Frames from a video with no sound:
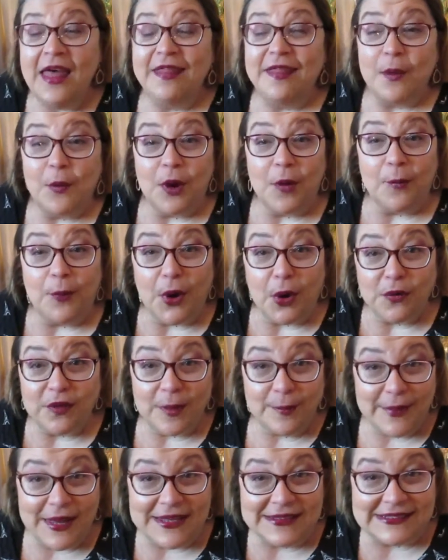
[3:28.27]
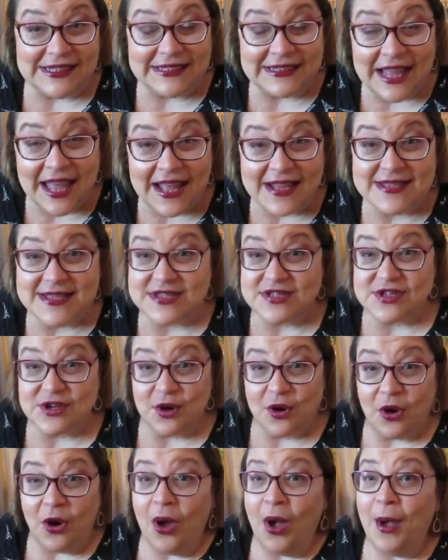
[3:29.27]
They were both amazing dancers.
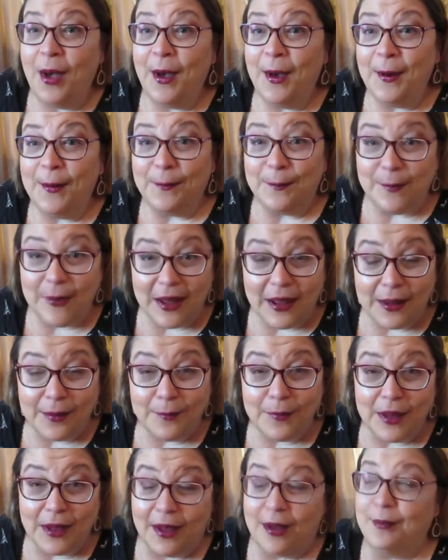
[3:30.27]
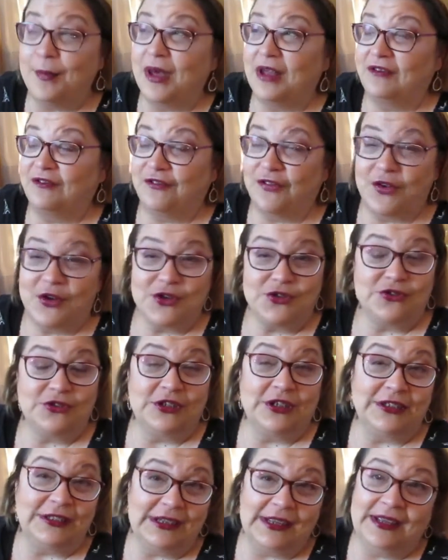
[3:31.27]
So my mom,
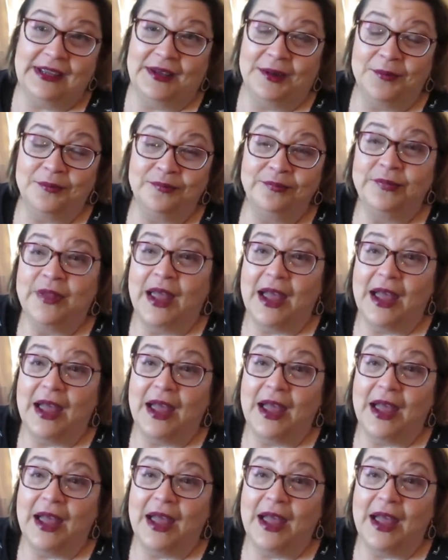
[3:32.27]
unfortunately,